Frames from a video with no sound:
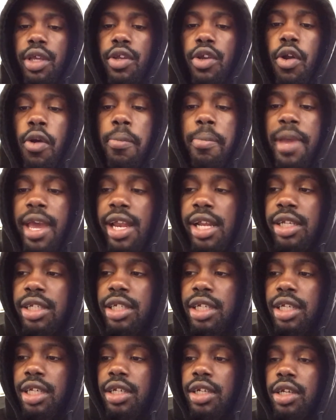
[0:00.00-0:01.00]

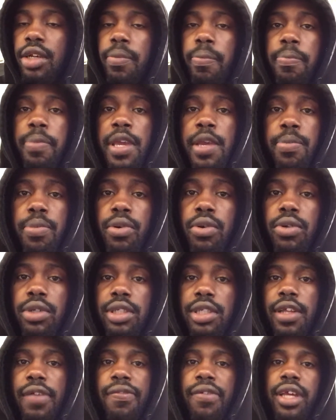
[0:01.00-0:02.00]
managing people
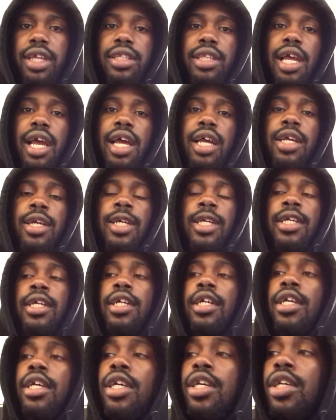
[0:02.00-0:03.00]
and stuff like that
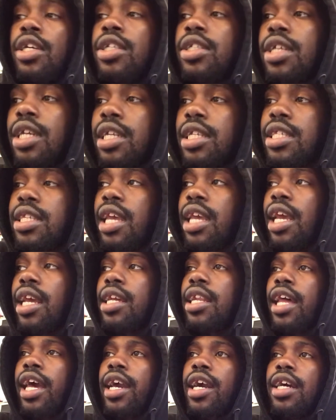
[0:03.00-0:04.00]
is gonna
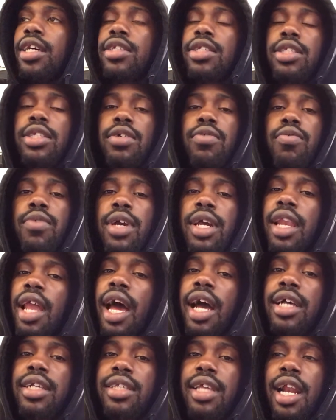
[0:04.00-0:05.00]
take us to
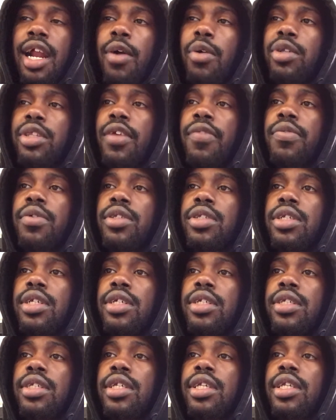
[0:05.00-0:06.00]
realize that our
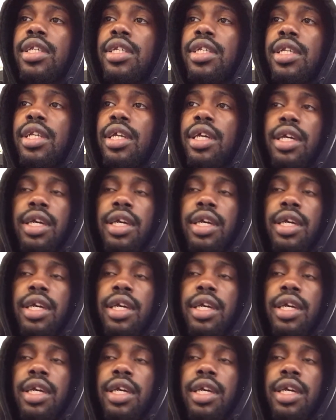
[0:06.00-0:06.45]
differences can